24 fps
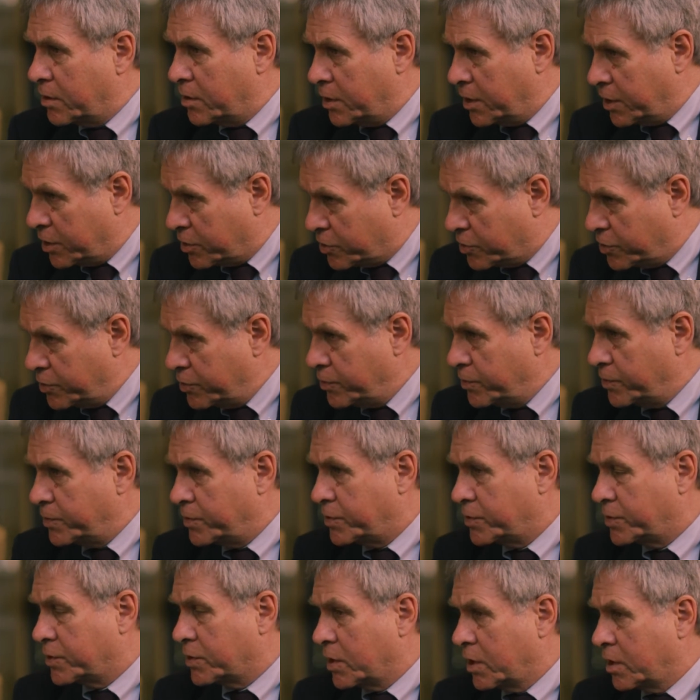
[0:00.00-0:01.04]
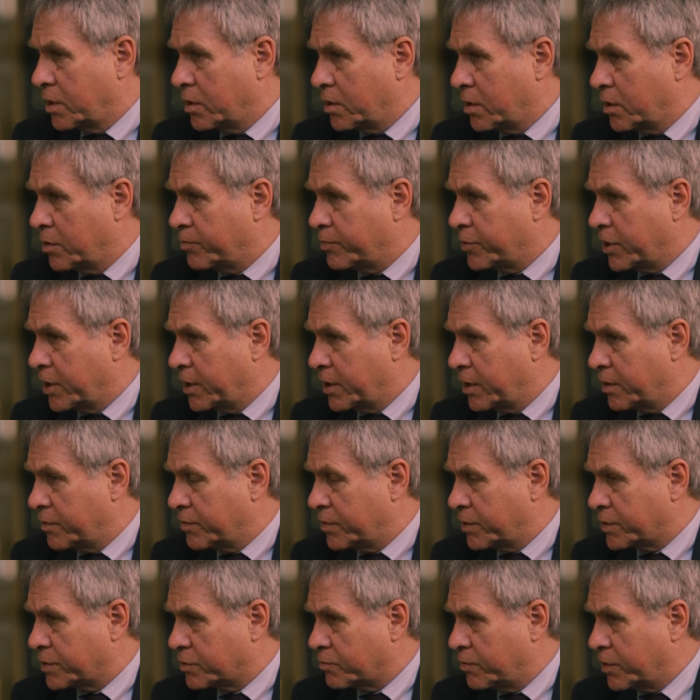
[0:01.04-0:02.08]
includes applied
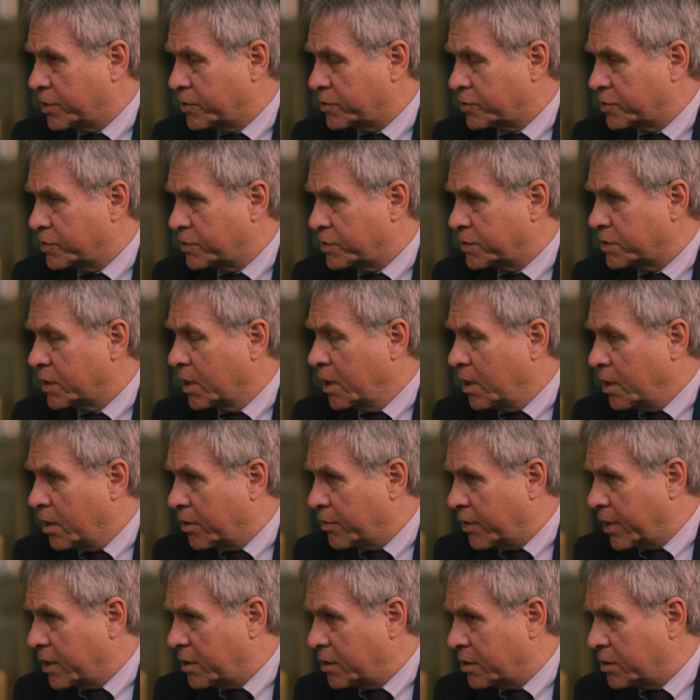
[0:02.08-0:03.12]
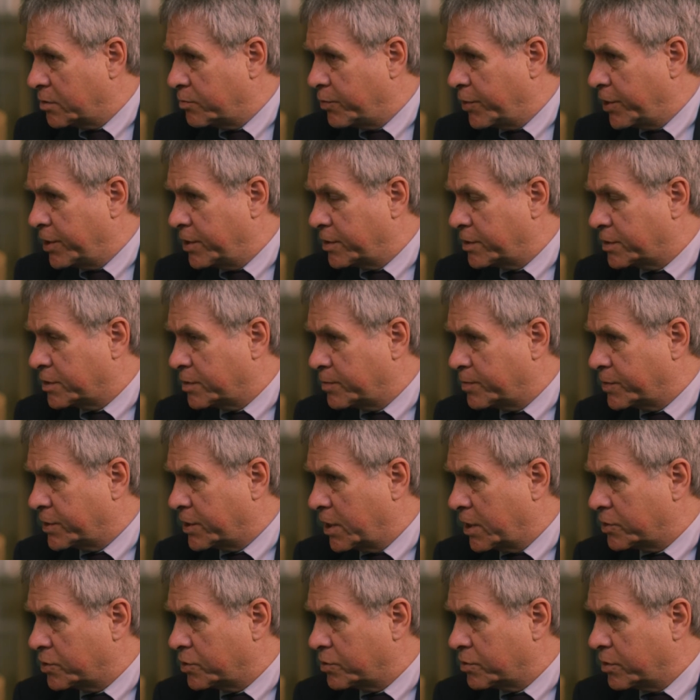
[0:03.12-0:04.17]
ethics questions. That had been a
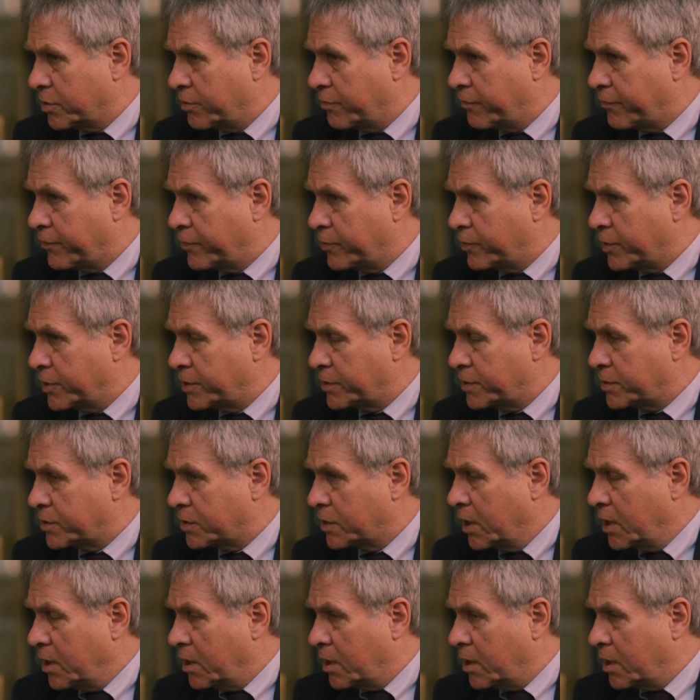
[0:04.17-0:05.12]
substantial influence.